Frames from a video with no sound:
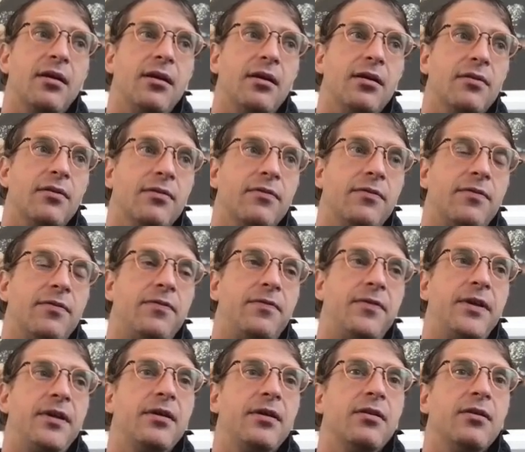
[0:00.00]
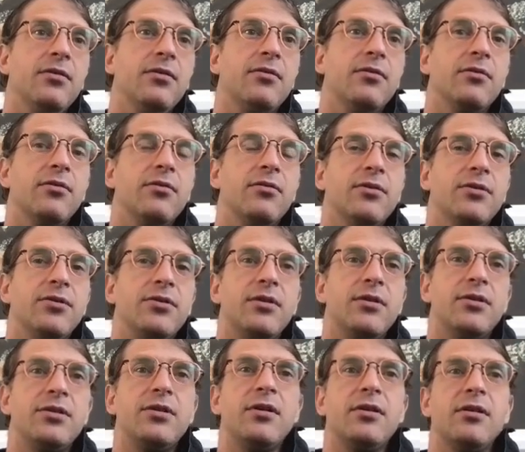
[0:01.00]
you know feel or or
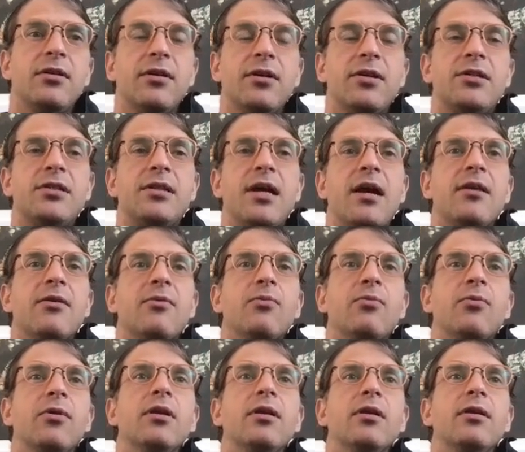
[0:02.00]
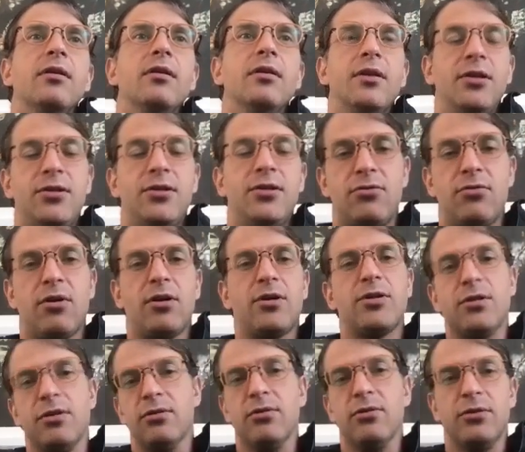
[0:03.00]
start, start to understand what
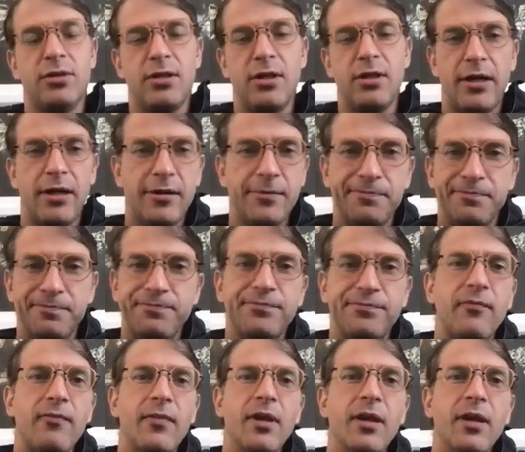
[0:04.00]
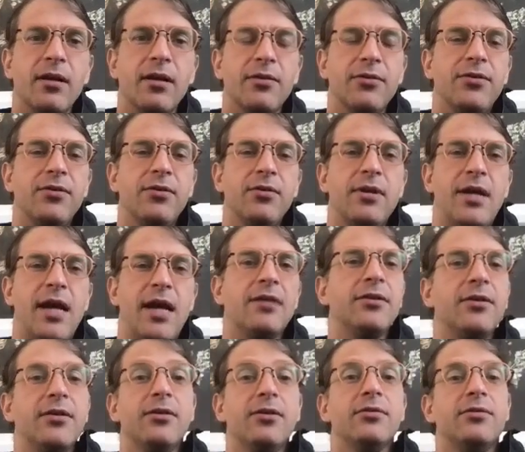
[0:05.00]
destruction looks like, and so the
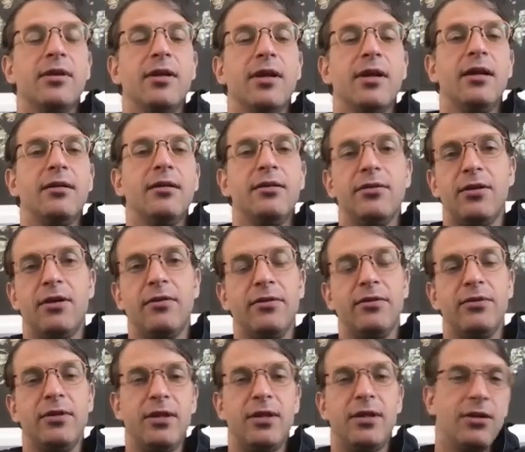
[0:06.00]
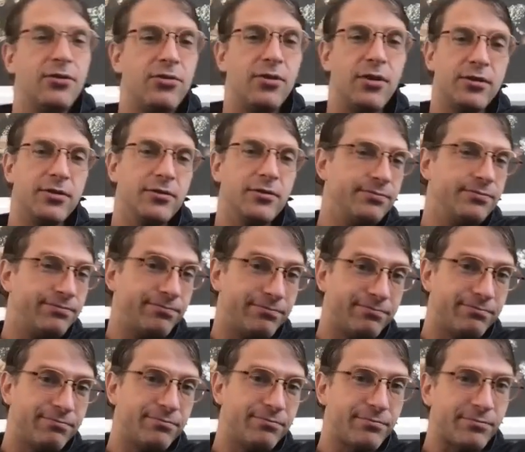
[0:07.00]
antidote to that is obviously construction,
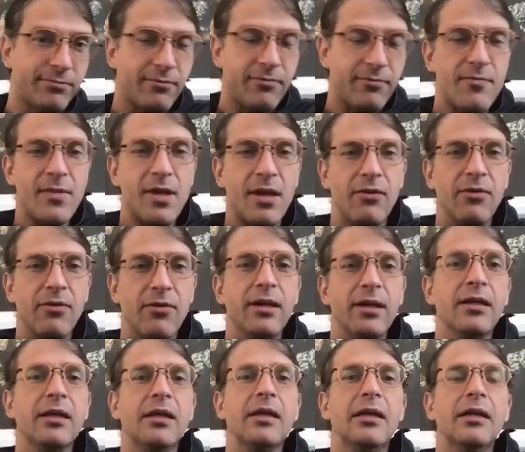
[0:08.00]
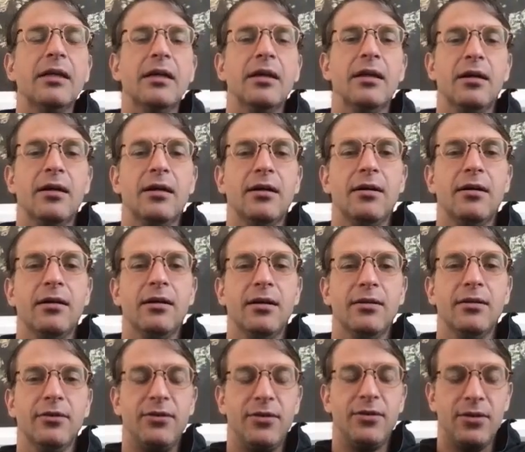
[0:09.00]
right? Uh,
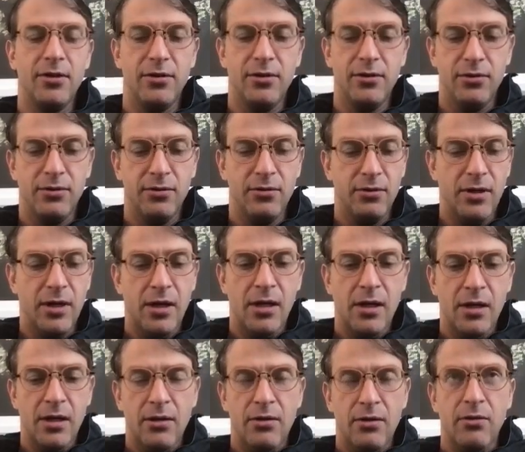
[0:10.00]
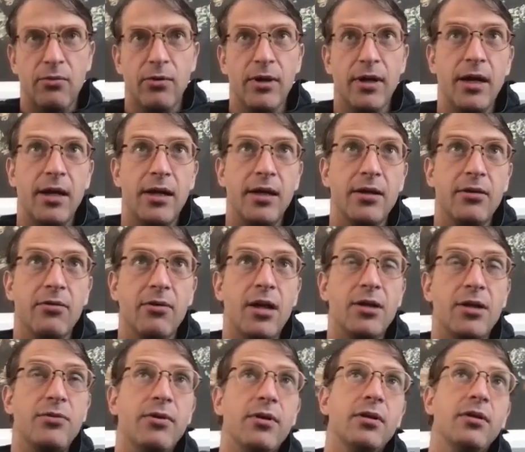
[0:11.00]
and so when I
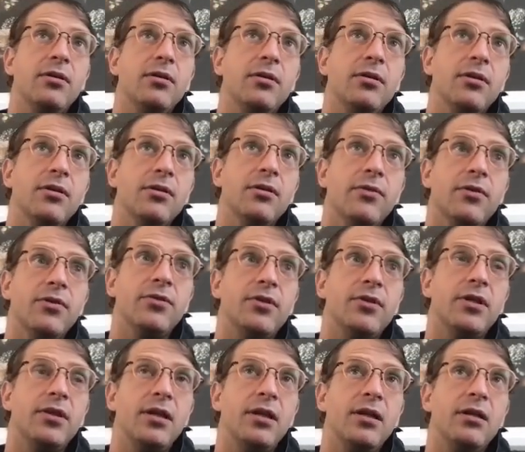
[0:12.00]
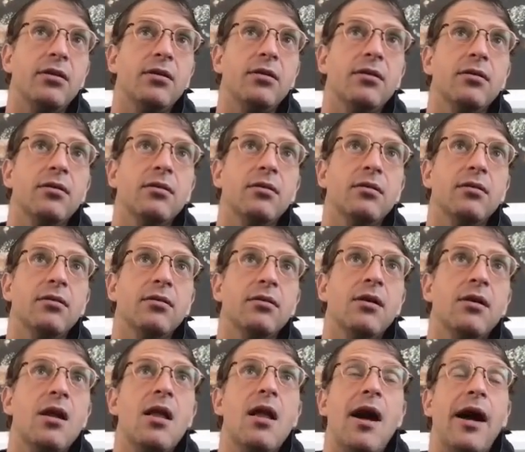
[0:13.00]
graduated university, uh,
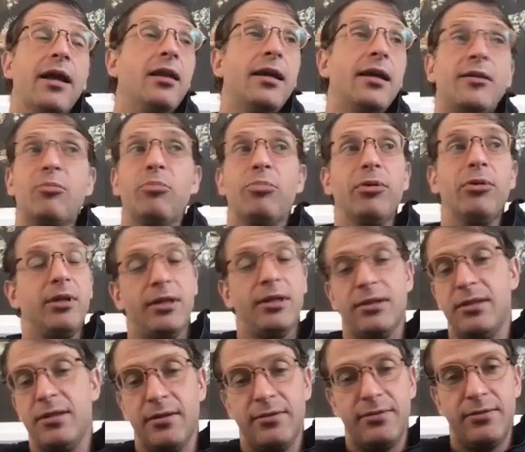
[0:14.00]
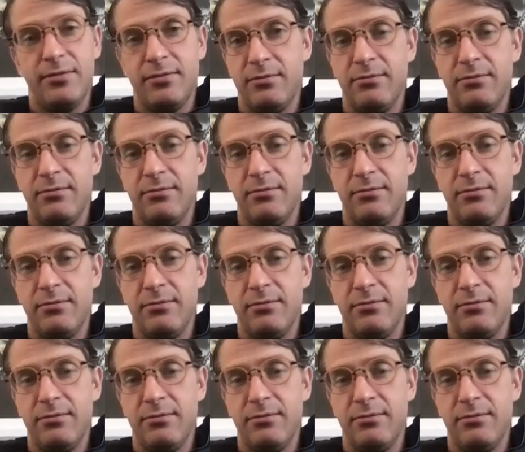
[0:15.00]
I like building stuff,